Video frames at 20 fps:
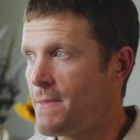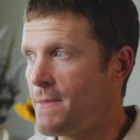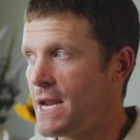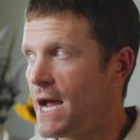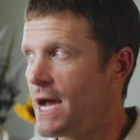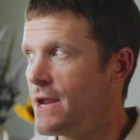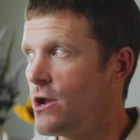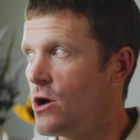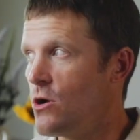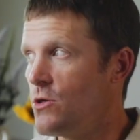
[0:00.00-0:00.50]

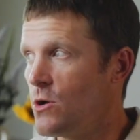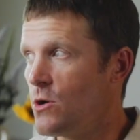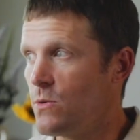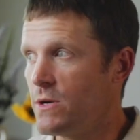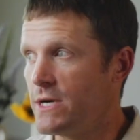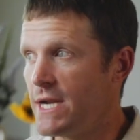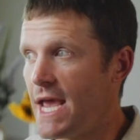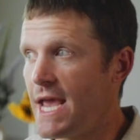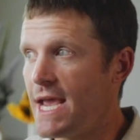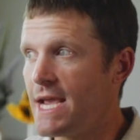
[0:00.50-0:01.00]
know there
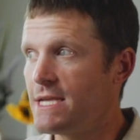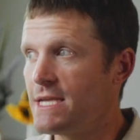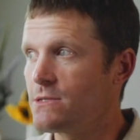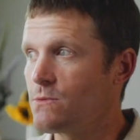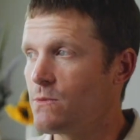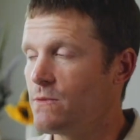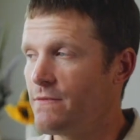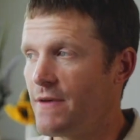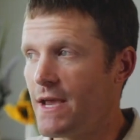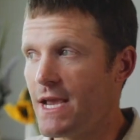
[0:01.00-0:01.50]
were
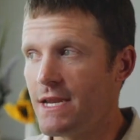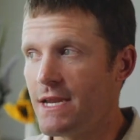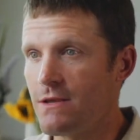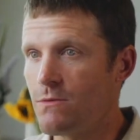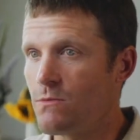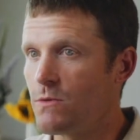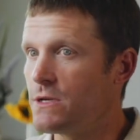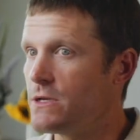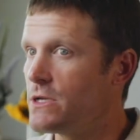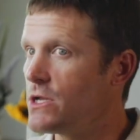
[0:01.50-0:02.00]
days when
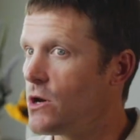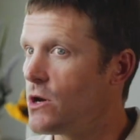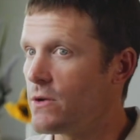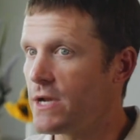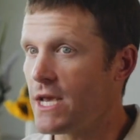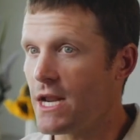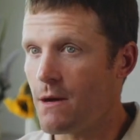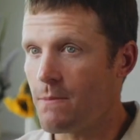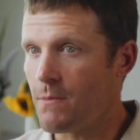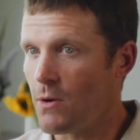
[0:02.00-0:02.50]
Vandy
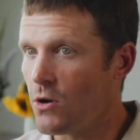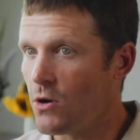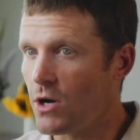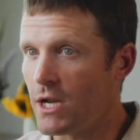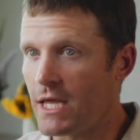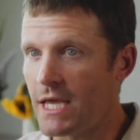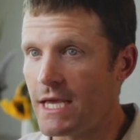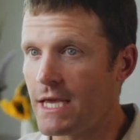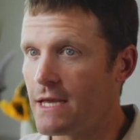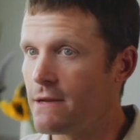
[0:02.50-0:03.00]
would get up
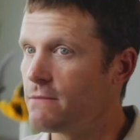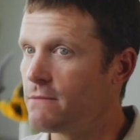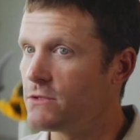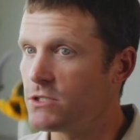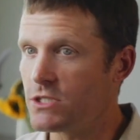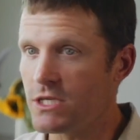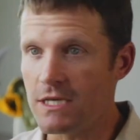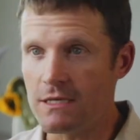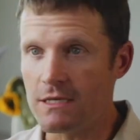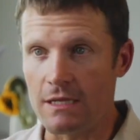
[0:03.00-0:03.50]
early
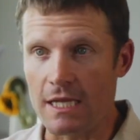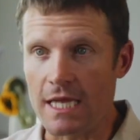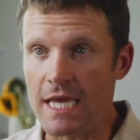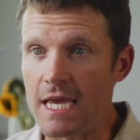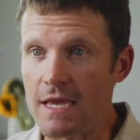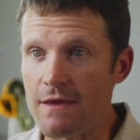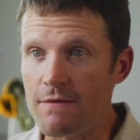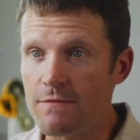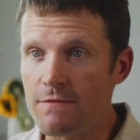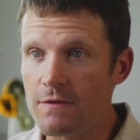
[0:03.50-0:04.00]
and she'd
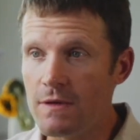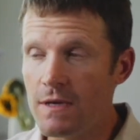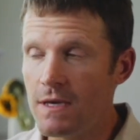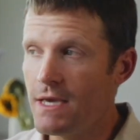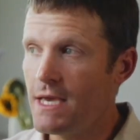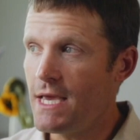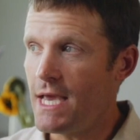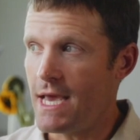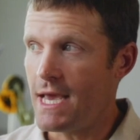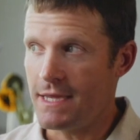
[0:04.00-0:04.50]
leave
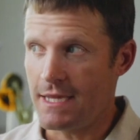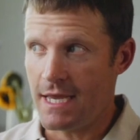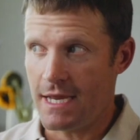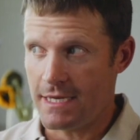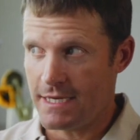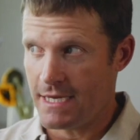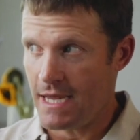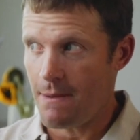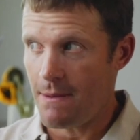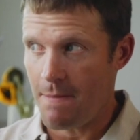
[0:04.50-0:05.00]
and
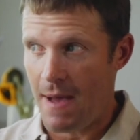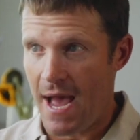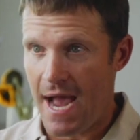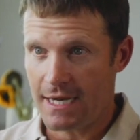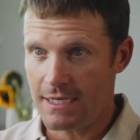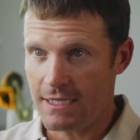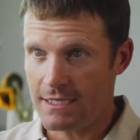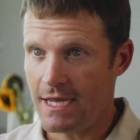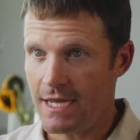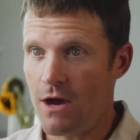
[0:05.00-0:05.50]
then get
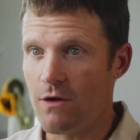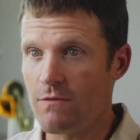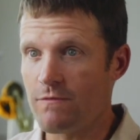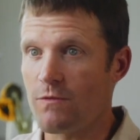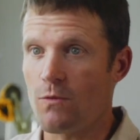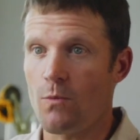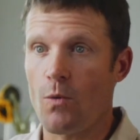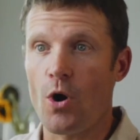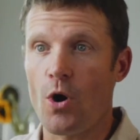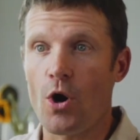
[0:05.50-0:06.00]
back to town
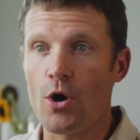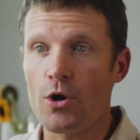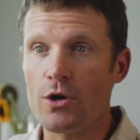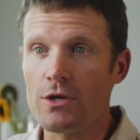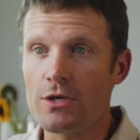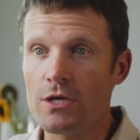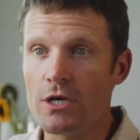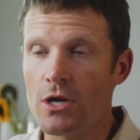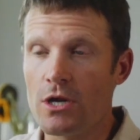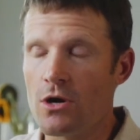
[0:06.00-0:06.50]
for
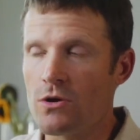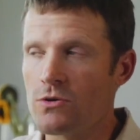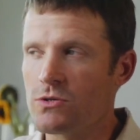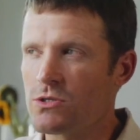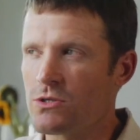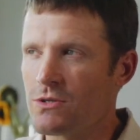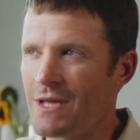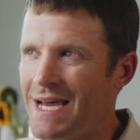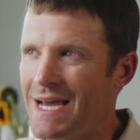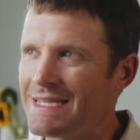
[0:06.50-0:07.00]
work,
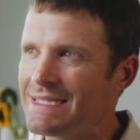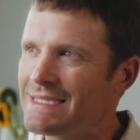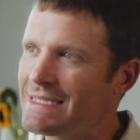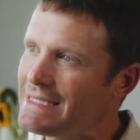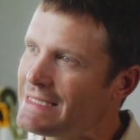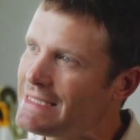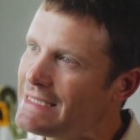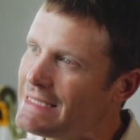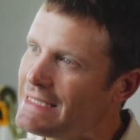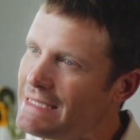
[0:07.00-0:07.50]
so that
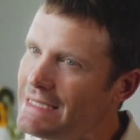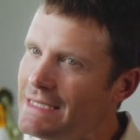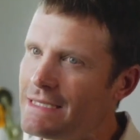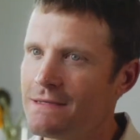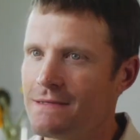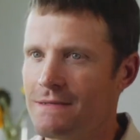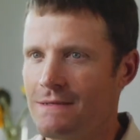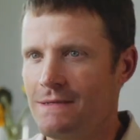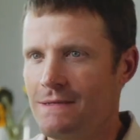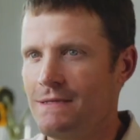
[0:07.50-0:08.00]

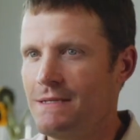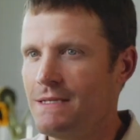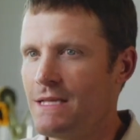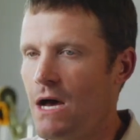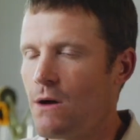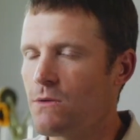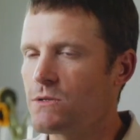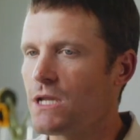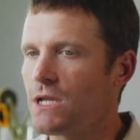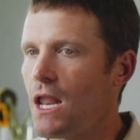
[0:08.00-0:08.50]

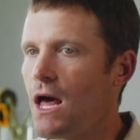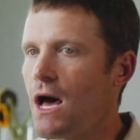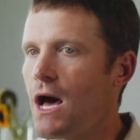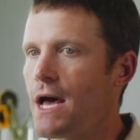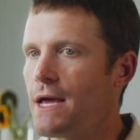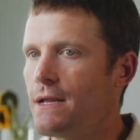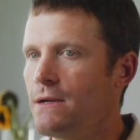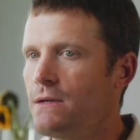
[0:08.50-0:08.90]
was a lot.